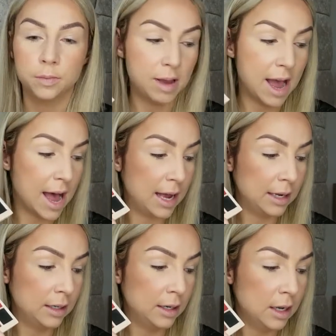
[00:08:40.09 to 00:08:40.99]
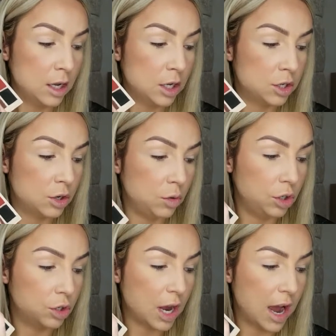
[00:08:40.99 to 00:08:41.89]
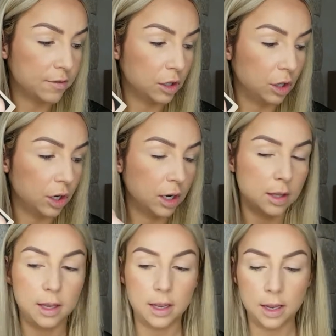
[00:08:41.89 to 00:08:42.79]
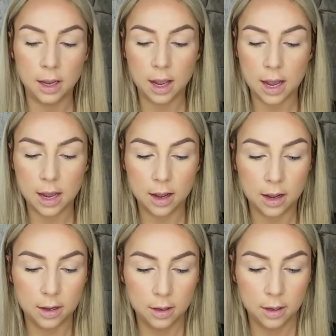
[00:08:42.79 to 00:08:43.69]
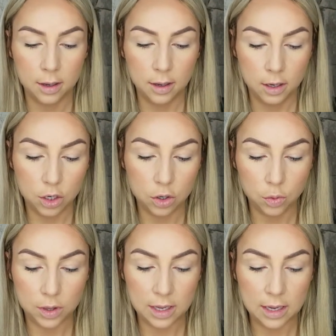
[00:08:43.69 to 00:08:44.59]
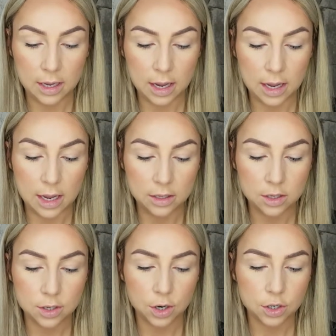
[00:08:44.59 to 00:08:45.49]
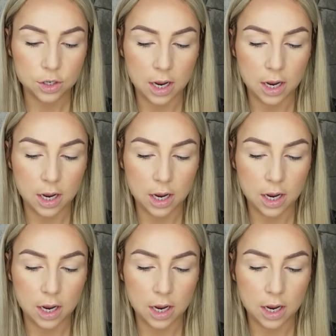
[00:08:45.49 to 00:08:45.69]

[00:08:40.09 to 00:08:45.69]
pan, so you do have to look at the you know, the insert.